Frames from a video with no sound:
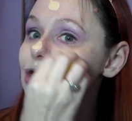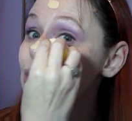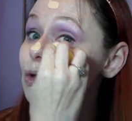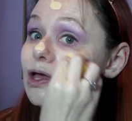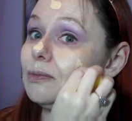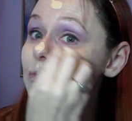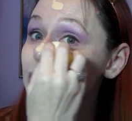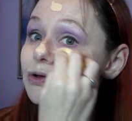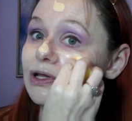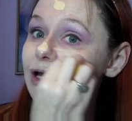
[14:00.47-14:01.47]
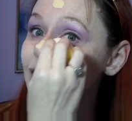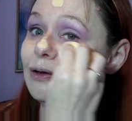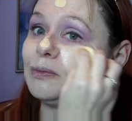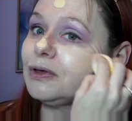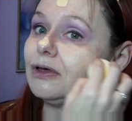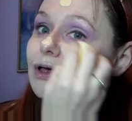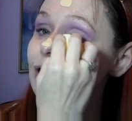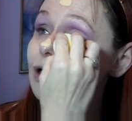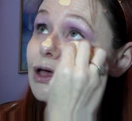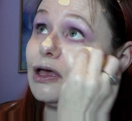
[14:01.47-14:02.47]
you can build it up.
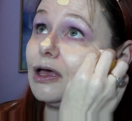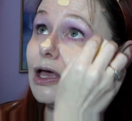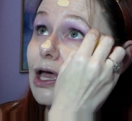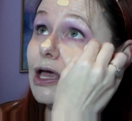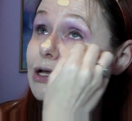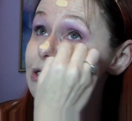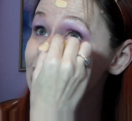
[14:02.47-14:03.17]
It